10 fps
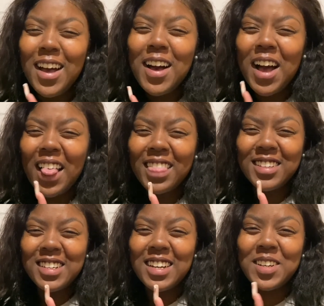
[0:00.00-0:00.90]
on the
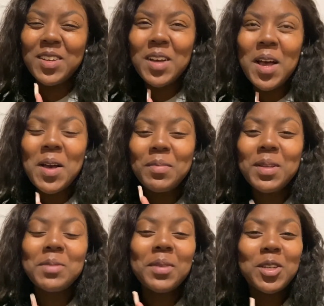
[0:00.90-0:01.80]
channel,
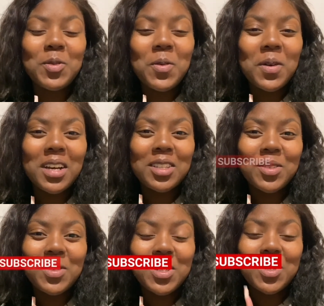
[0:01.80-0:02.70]
please make sure to
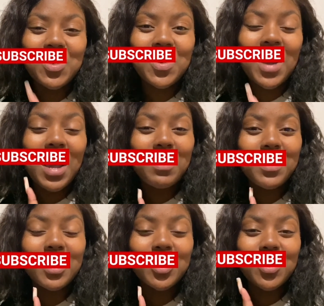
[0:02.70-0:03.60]
subscribe
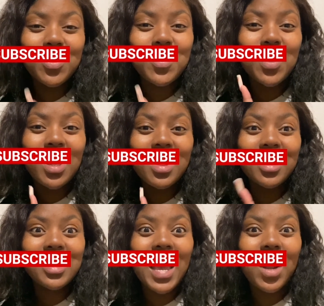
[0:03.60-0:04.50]
to the
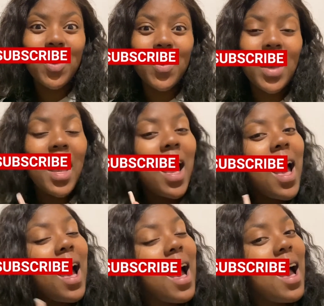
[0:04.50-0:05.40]
channel
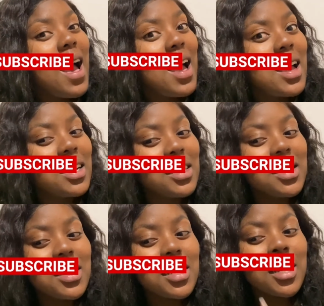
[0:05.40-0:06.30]

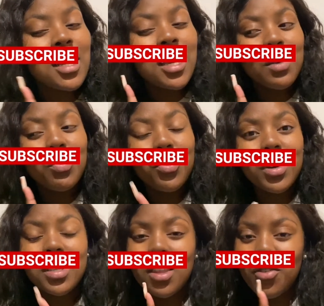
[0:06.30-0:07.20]
and press
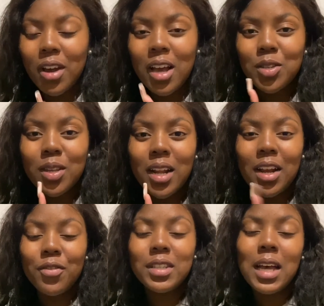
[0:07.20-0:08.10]
the ring so that
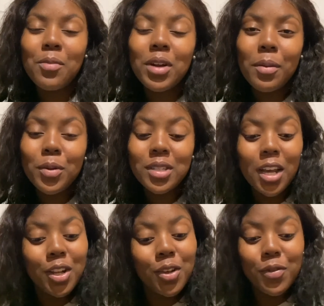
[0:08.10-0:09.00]
every time when I post a
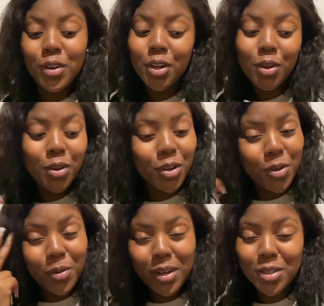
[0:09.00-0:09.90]
new video, you know
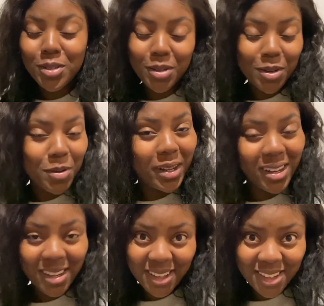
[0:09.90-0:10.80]
what it is, you know what it
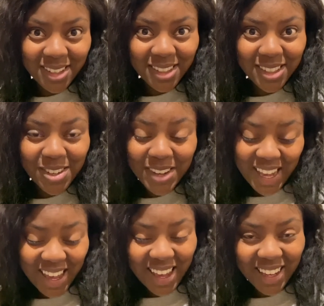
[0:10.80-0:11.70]
is,
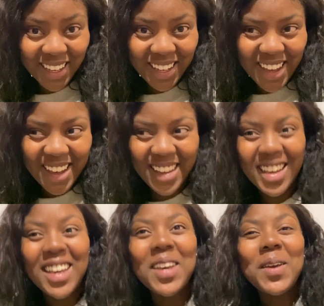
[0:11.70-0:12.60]
okay?
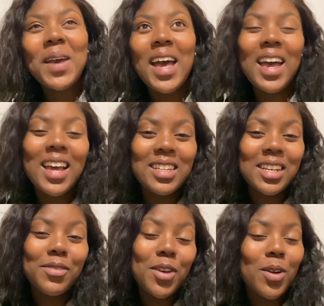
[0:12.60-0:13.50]
And
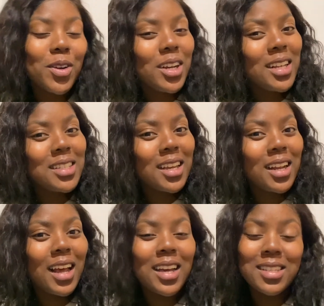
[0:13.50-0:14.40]
if you are a good regular
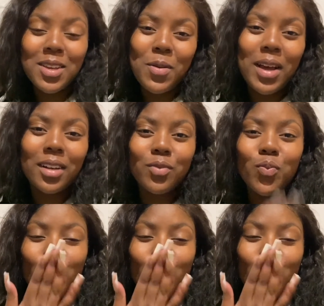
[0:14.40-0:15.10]
at day one,